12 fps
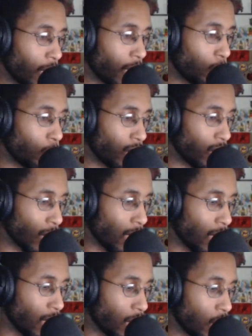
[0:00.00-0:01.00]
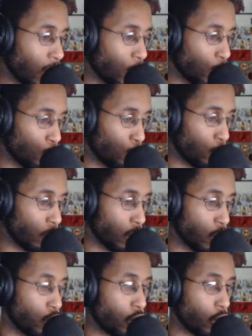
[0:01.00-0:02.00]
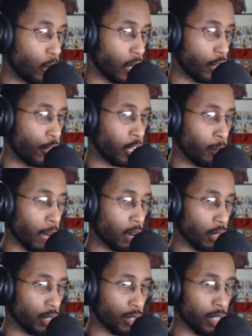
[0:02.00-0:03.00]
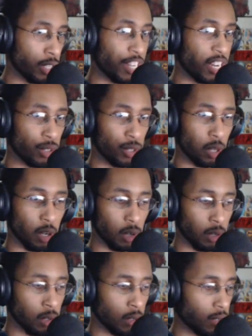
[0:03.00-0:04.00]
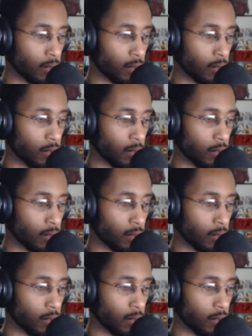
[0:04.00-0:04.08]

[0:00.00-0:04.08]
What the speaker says: F91 design I really know anything about is the Denon Zon.